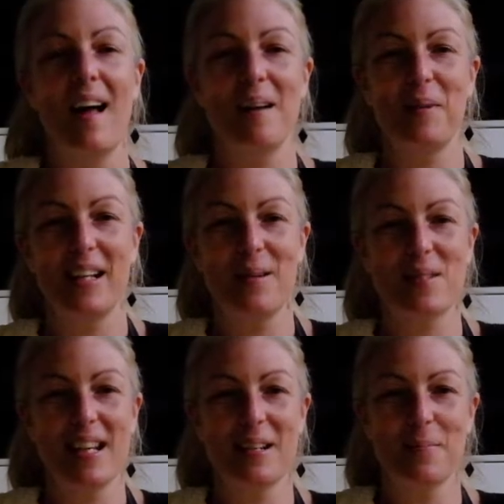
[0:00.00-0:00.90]
Hi, my
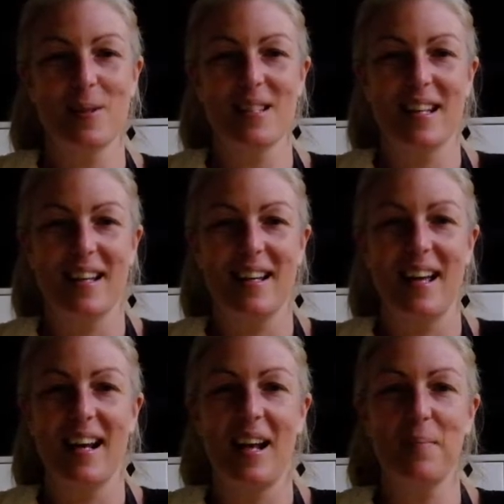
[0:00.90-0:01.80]
name's Anna Prizzia,
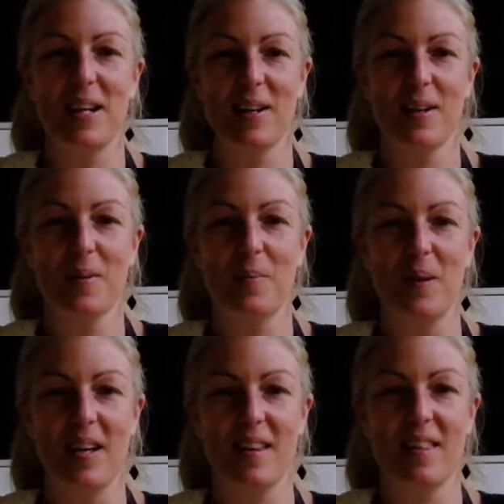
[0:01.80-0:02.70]
and I'm here
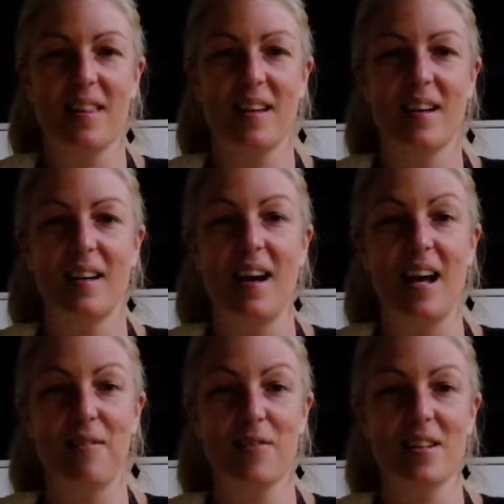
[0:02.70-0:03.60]
with the
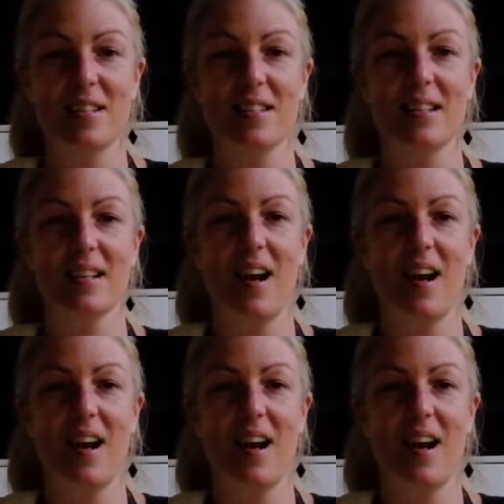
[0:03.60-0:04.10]
IFAS